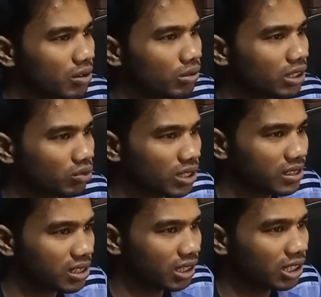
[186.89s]
According to a
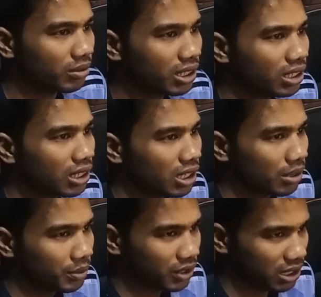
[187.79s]
study by
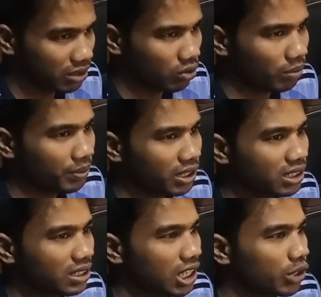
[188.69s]

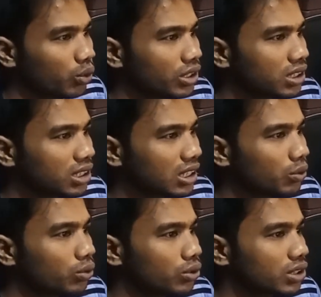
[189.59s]
companies which
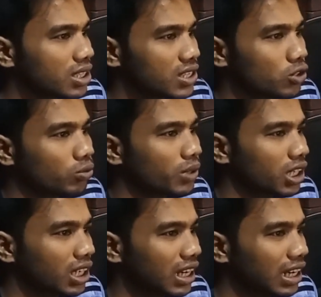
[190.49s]
use customer
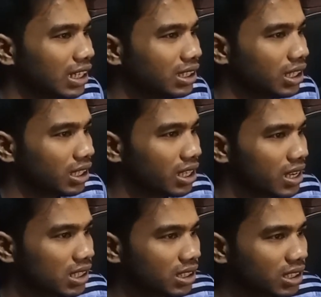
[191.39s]
analytics
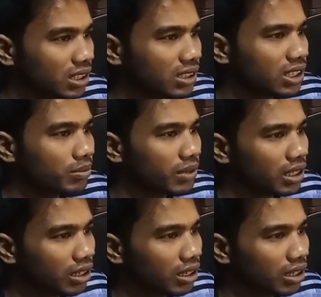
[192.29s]
extensively,